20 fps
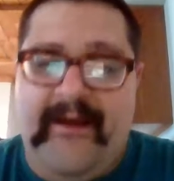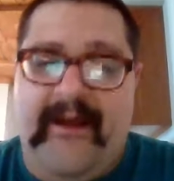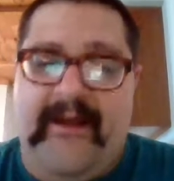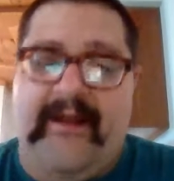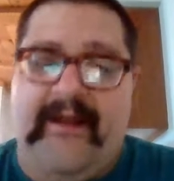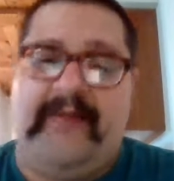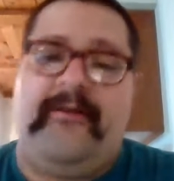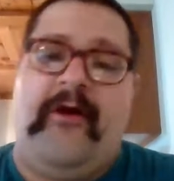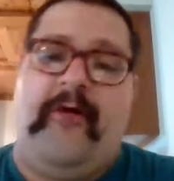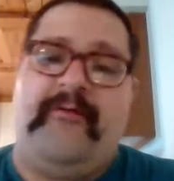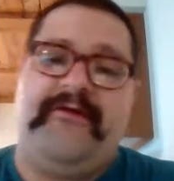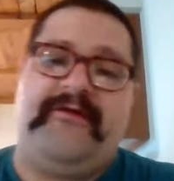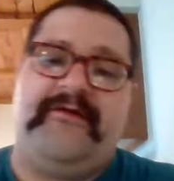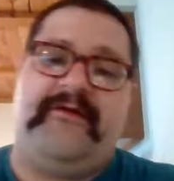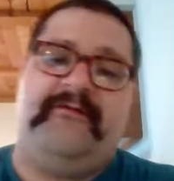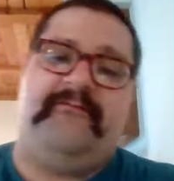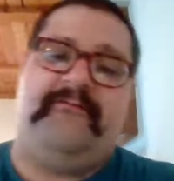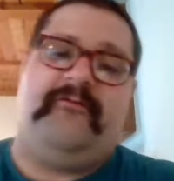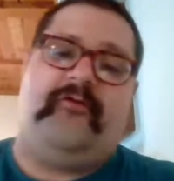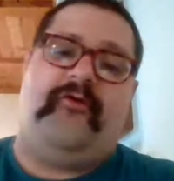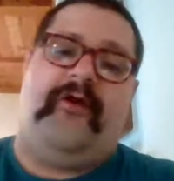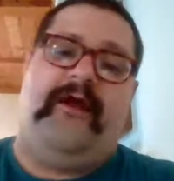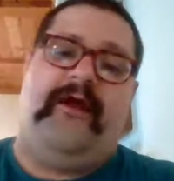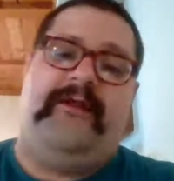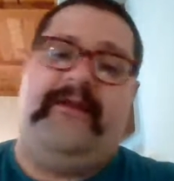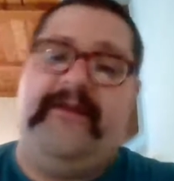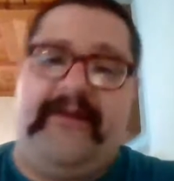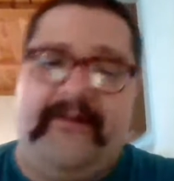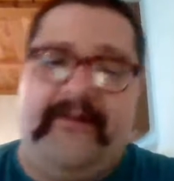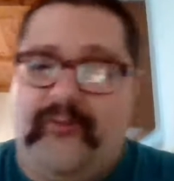And I know he can
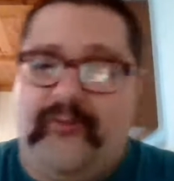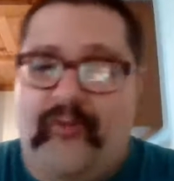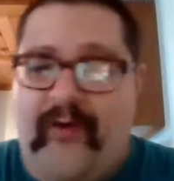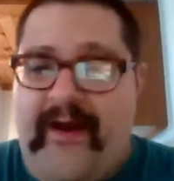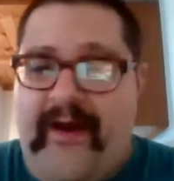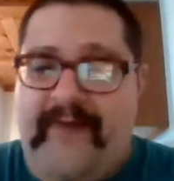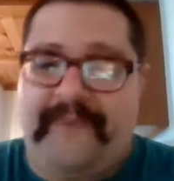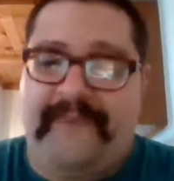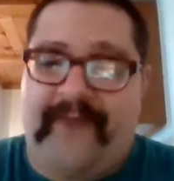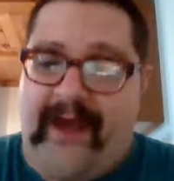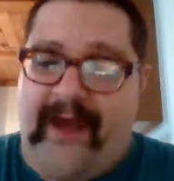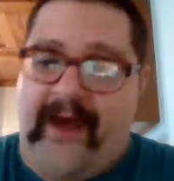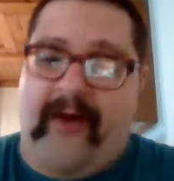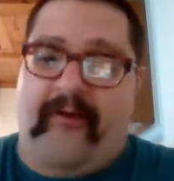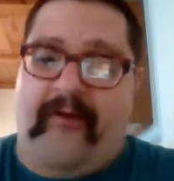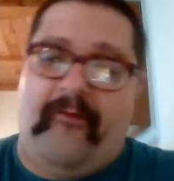cry foul